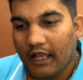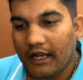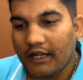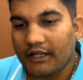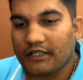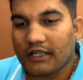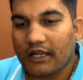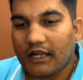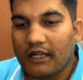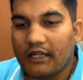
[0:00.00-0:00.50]

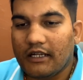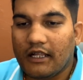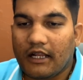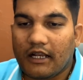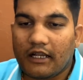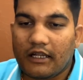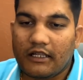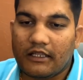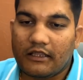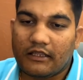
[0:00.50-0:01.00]
And
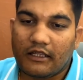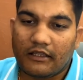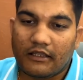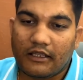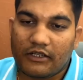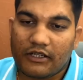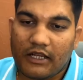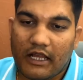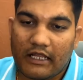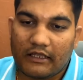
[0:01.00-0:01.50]
secondarily, in the
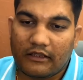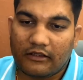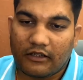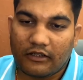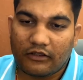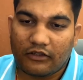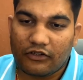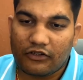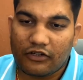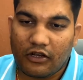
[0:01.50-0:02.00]

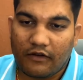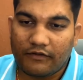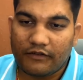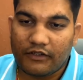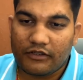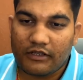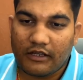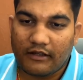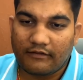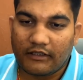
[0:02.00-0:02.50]
Dashantar Dasha of
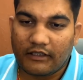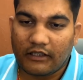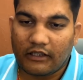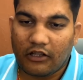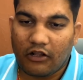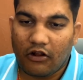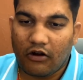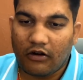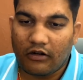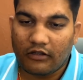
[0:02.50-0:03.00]
the seventh
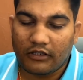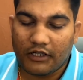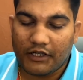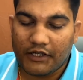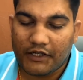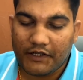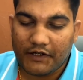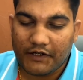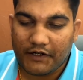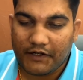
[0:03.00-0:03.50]
Lord,
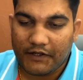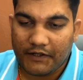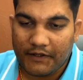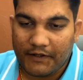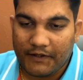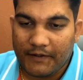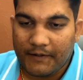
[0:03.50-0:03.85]
the